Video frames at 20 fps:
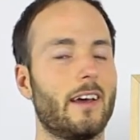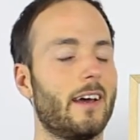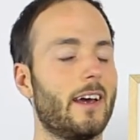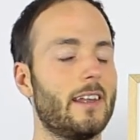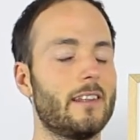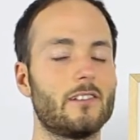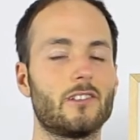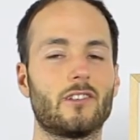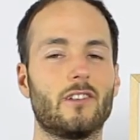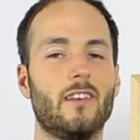
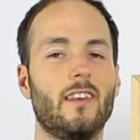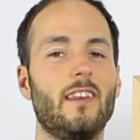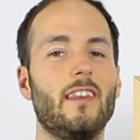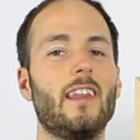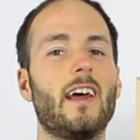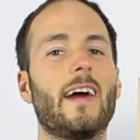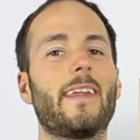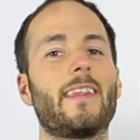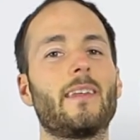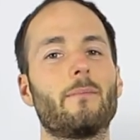and there's
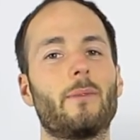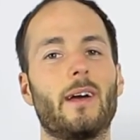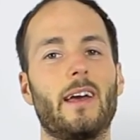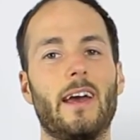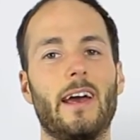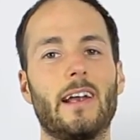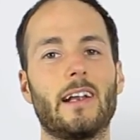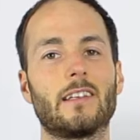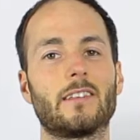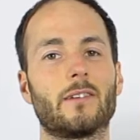nothing but
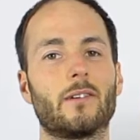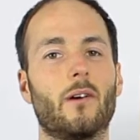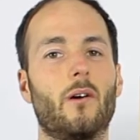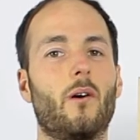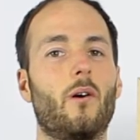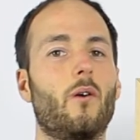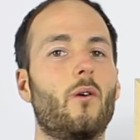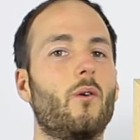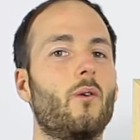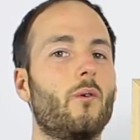headaches. They're
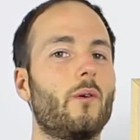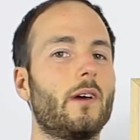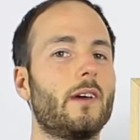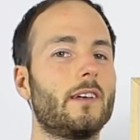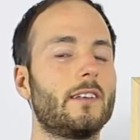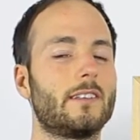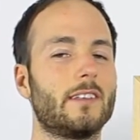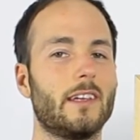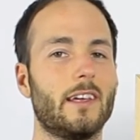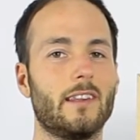always